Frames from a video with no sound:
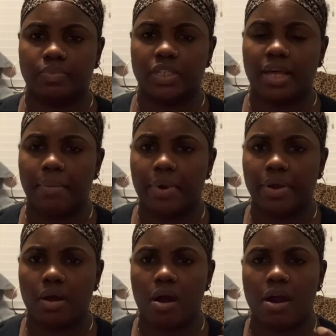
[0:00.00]
library
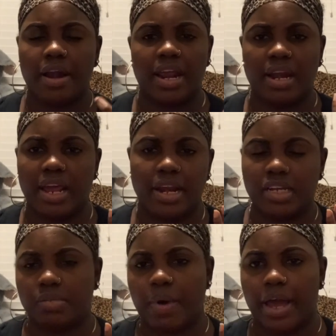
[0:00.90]
card and it
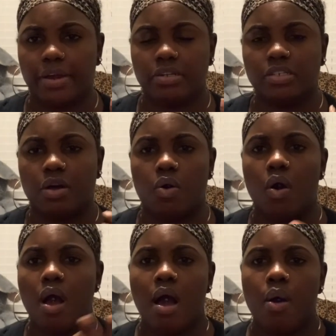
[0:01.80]
expired, so
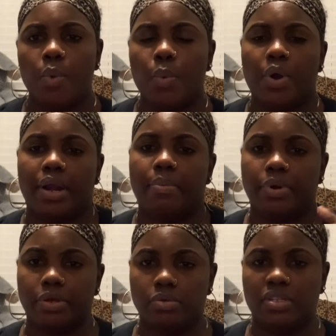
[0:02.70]
we weren't able to
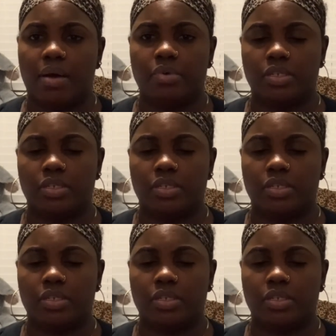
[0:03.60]
use that one.